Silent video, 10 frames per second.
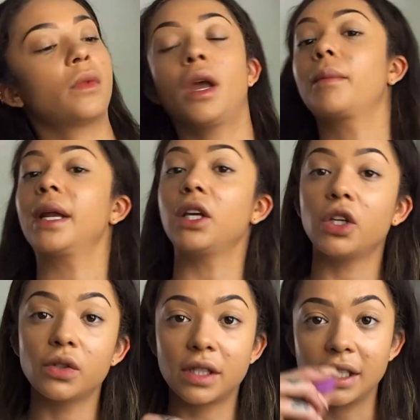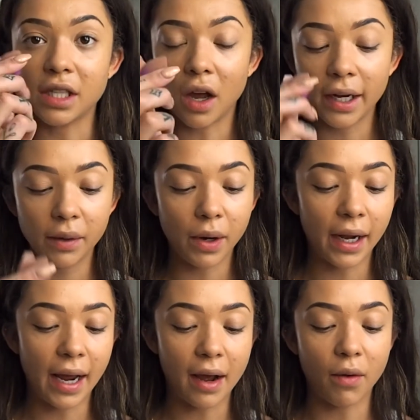I'm going to use the tiny one
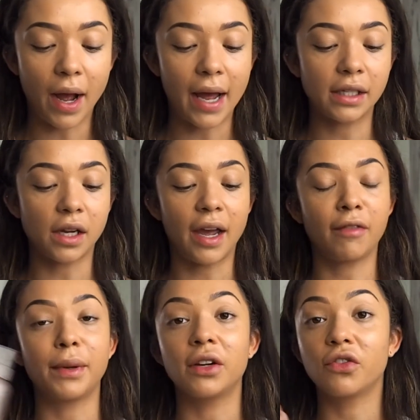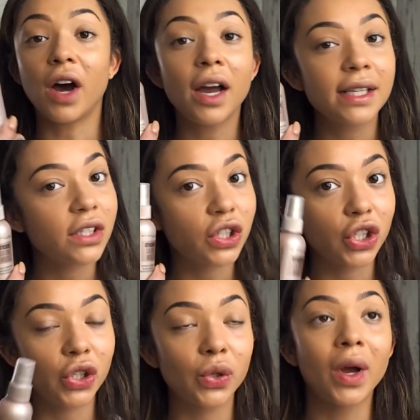now, and I have been advised
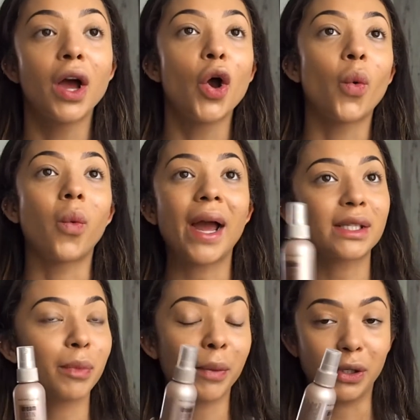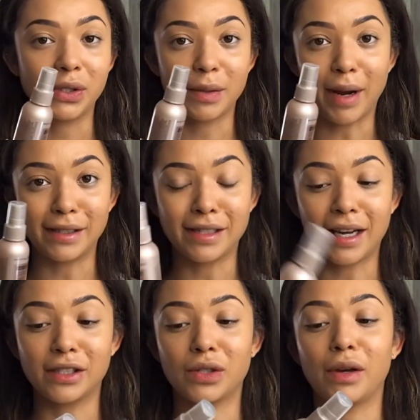to wet my beauty
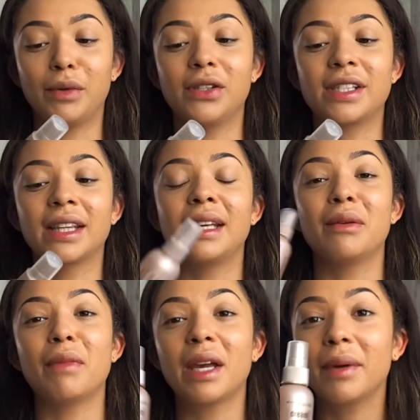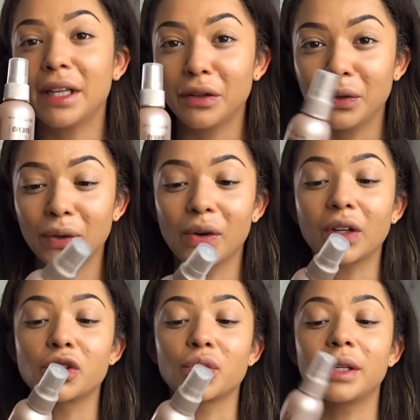blender, so I'm using the Maybelline New
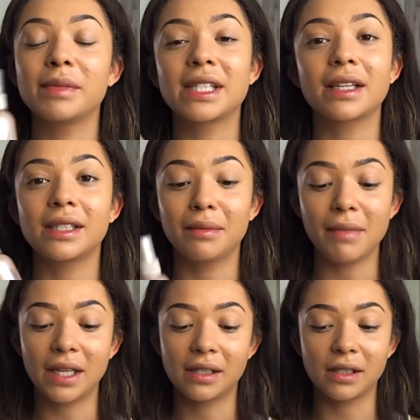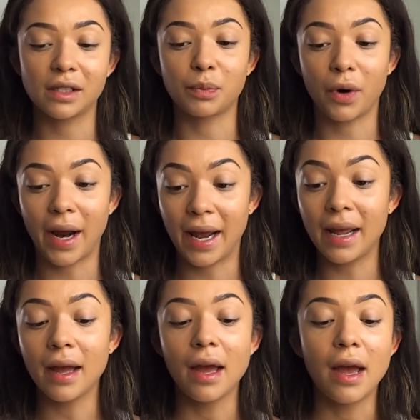York Dream Satin Mist
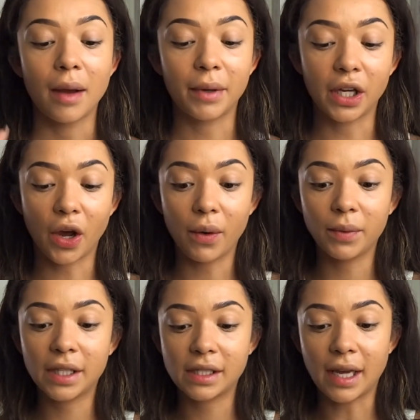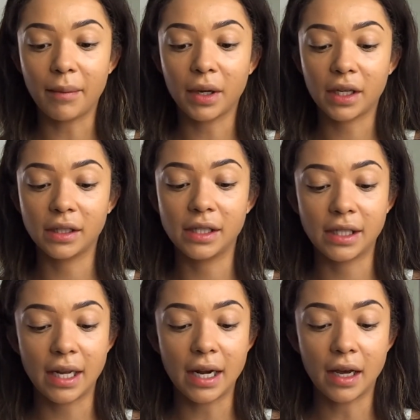Spray. I'm going to go in with the same
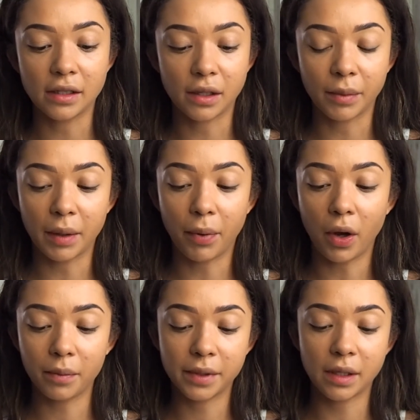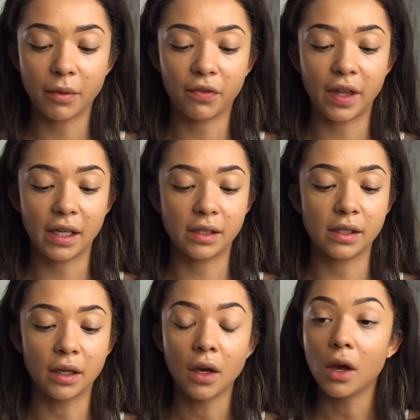concealer, so I'm going to pop some of
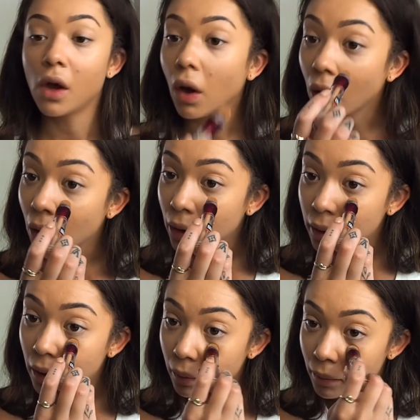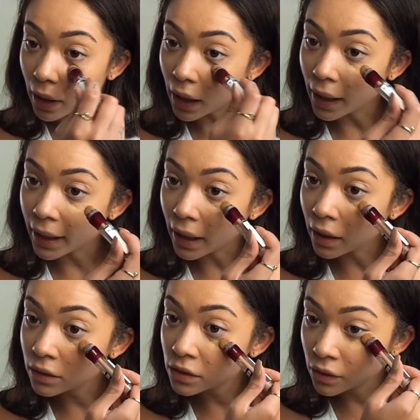this on my
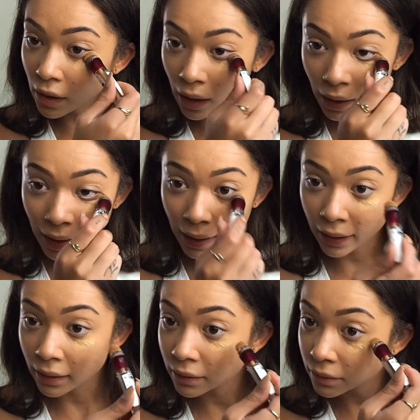under eye.